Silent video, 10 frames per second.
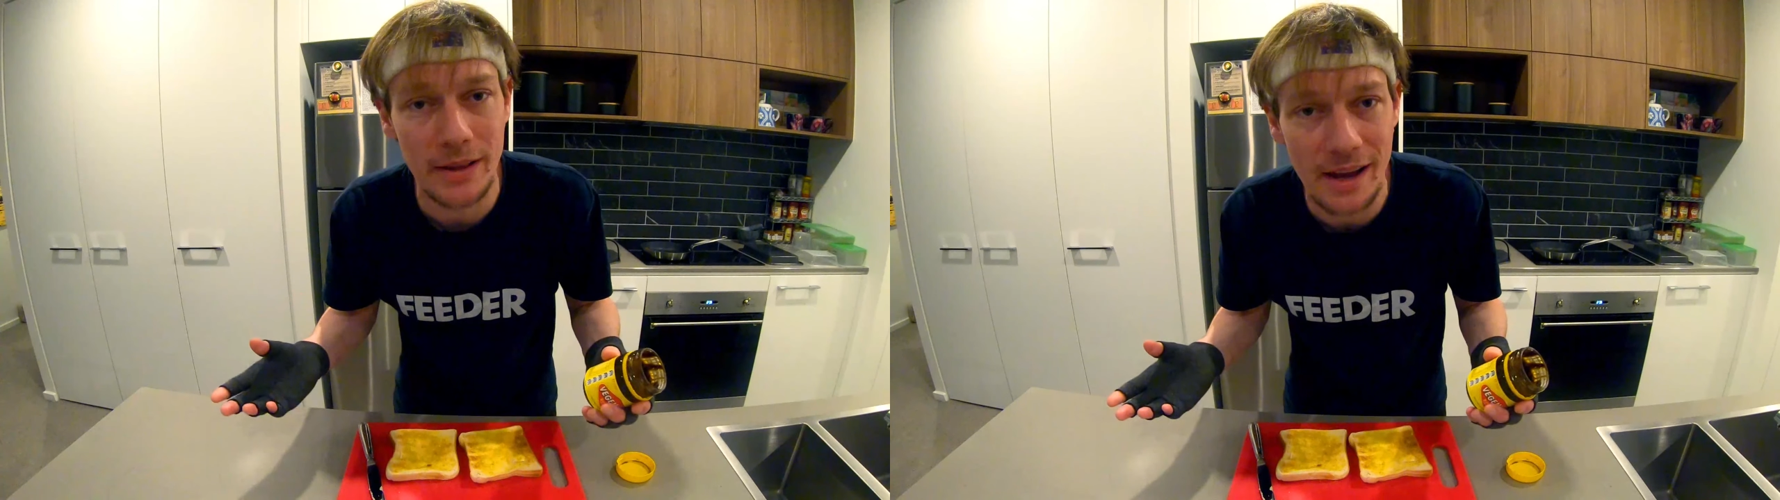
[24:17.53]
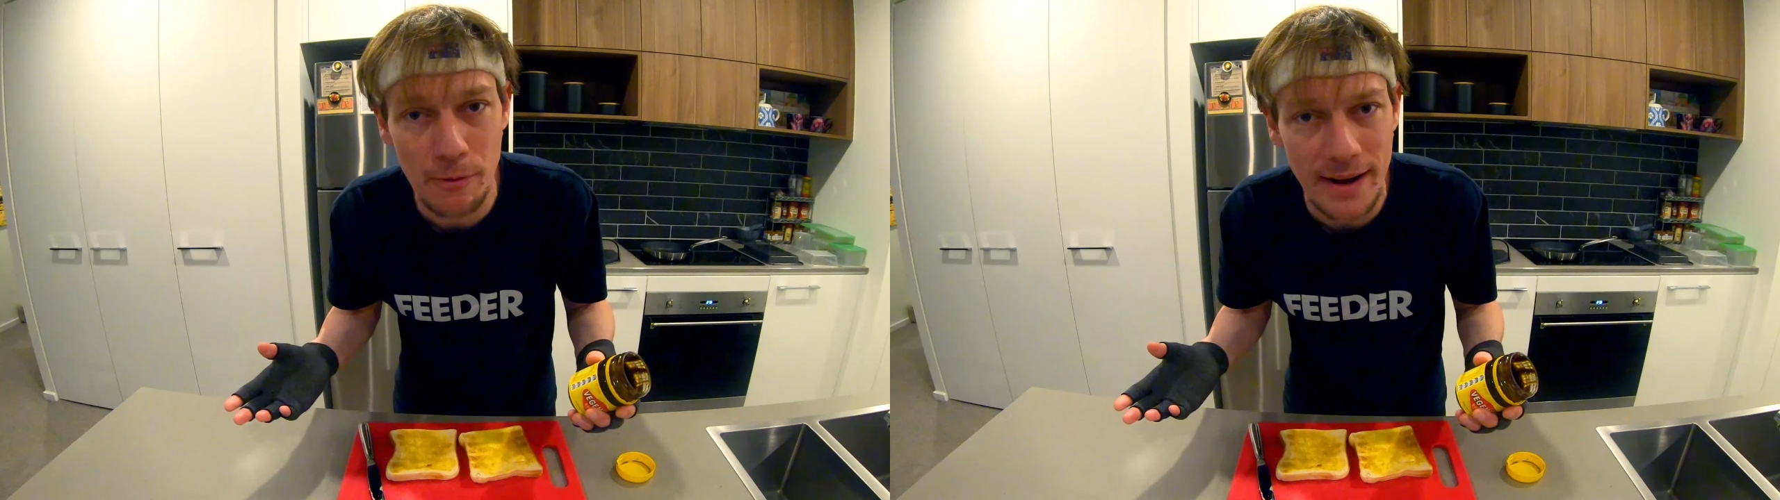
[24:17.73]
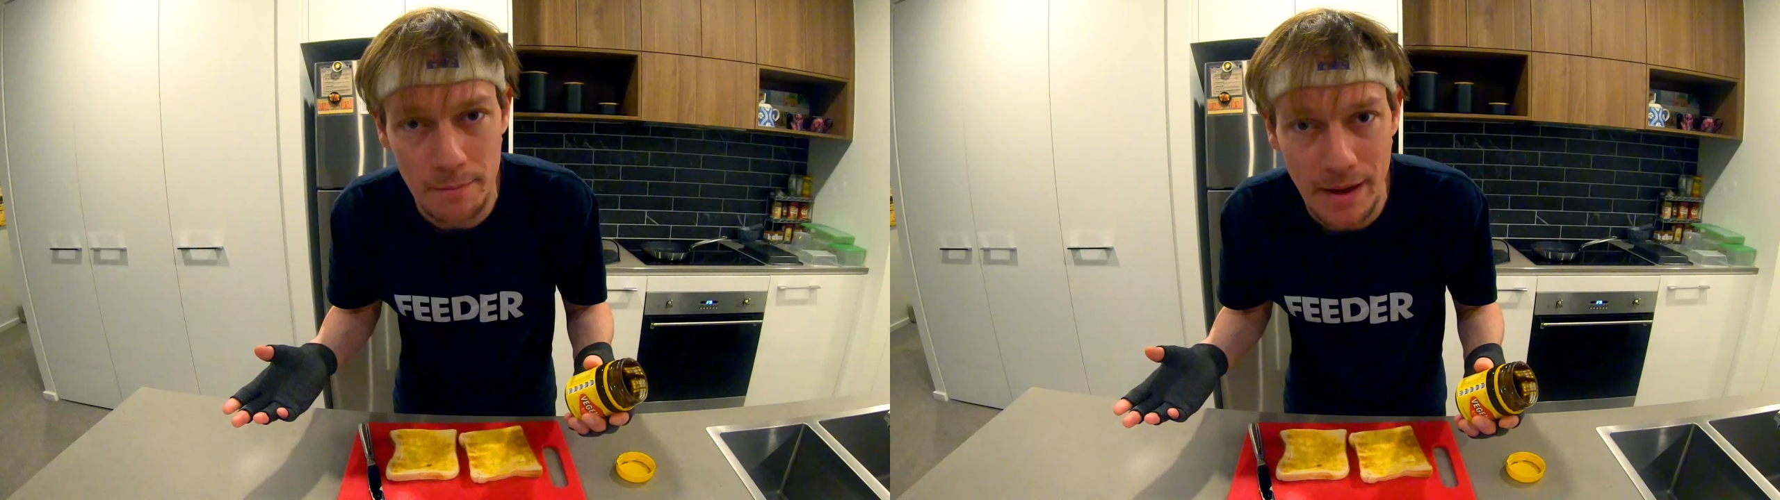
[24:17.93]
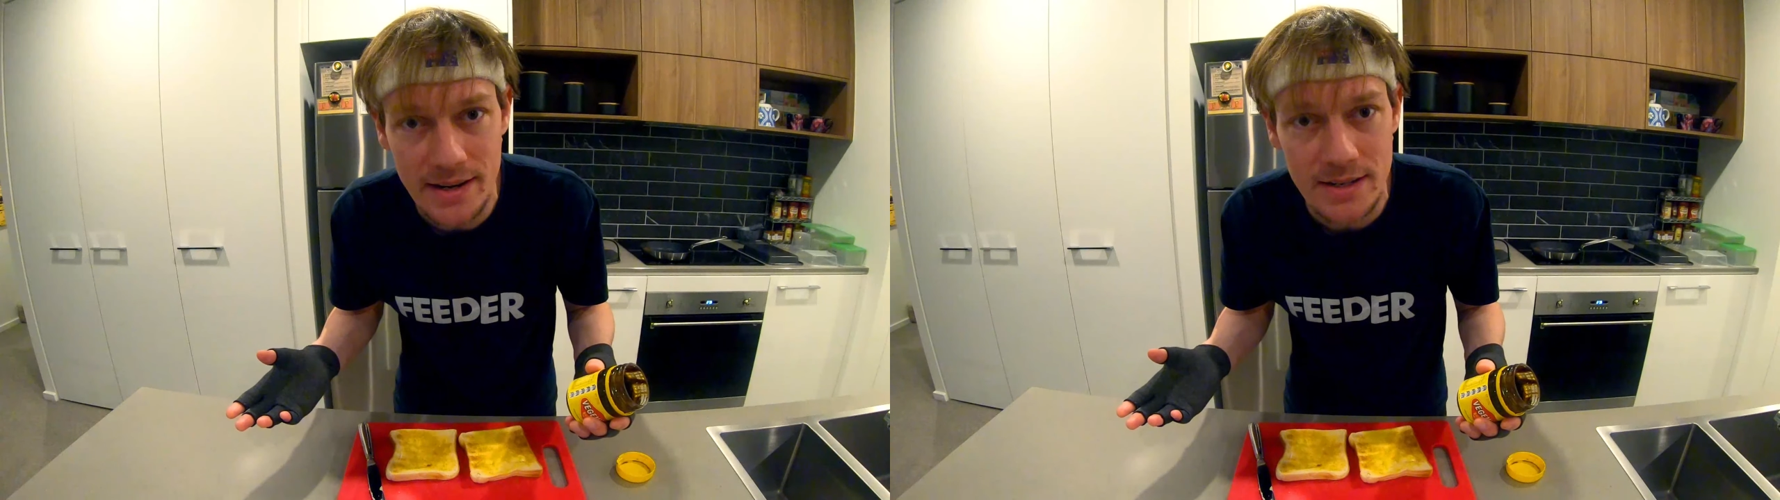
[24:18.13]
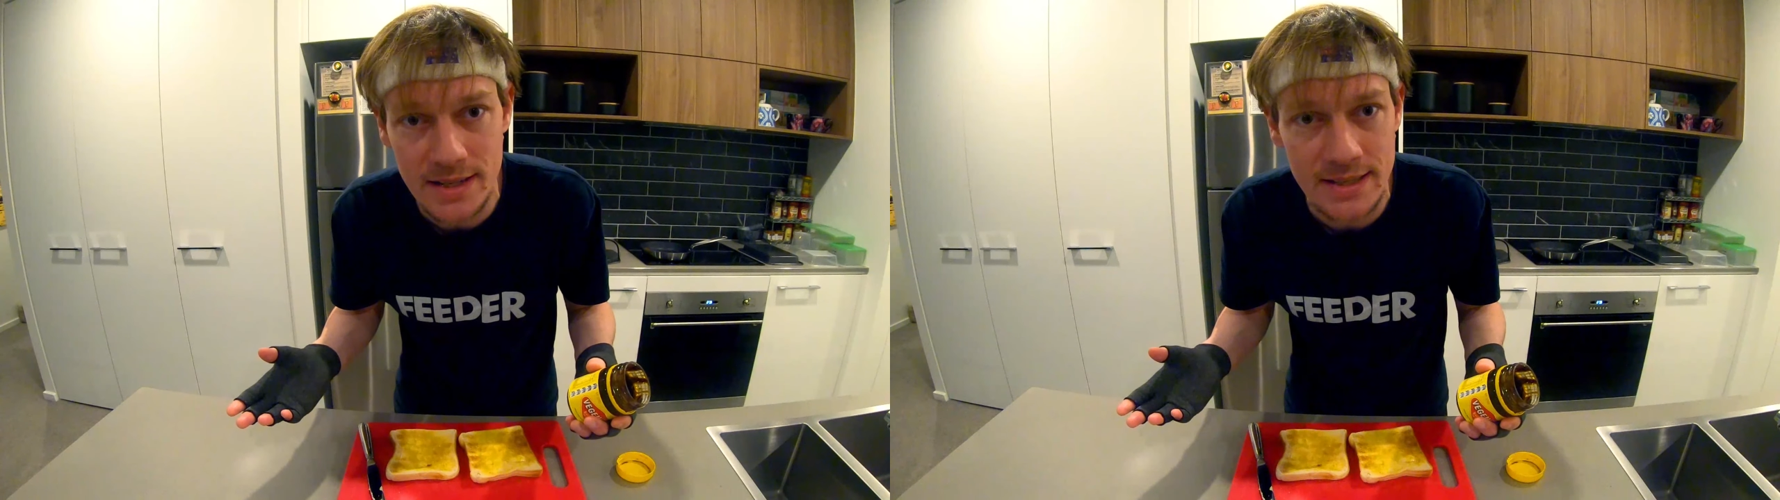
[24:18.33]
they
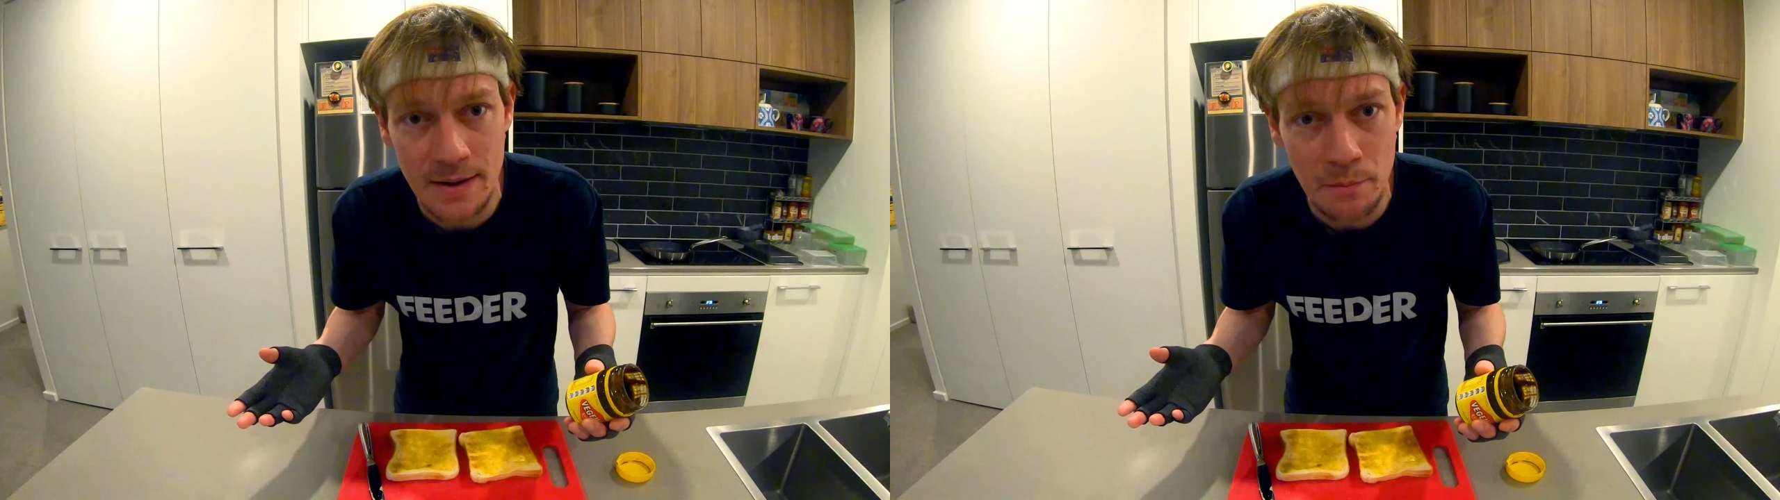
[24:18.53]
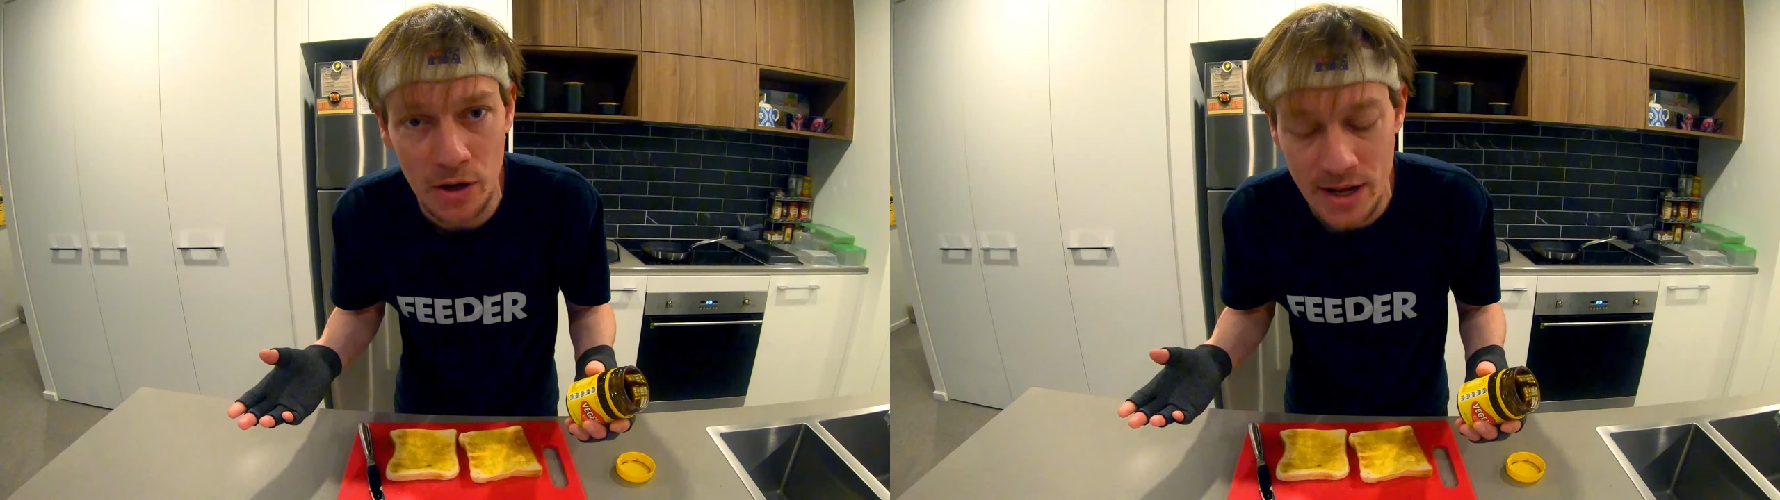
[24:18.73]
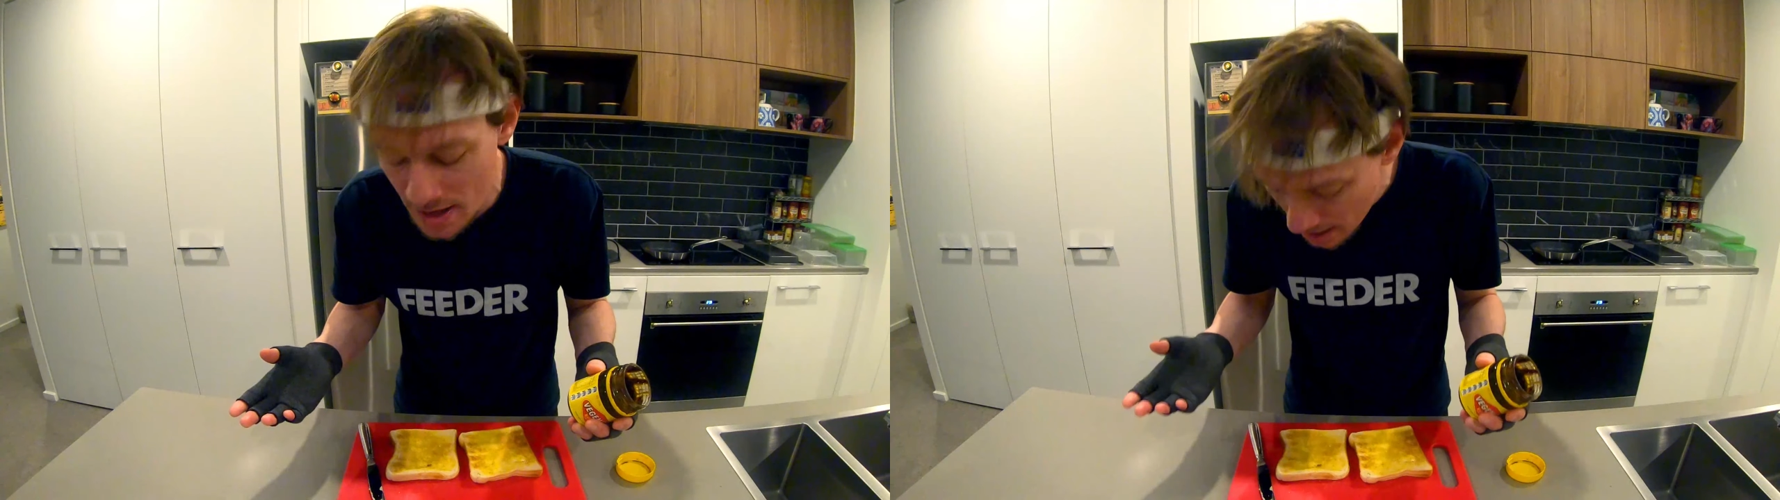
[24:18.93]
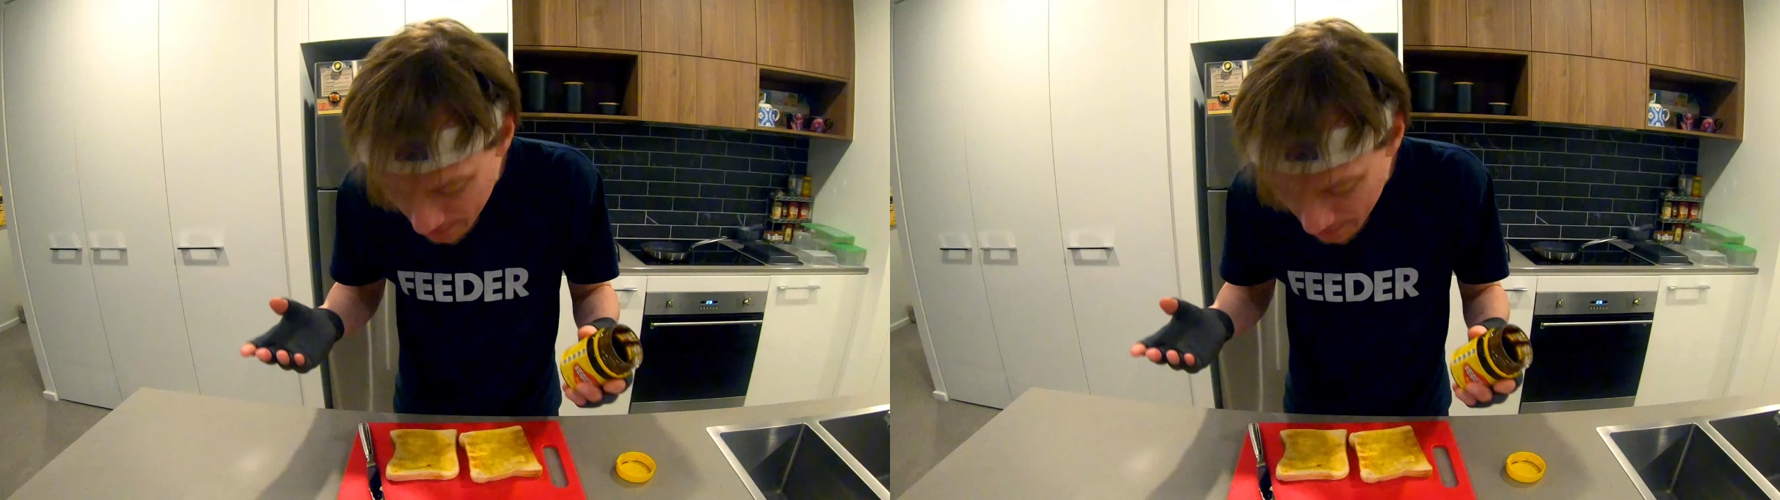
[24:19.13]
recommend it to somebody,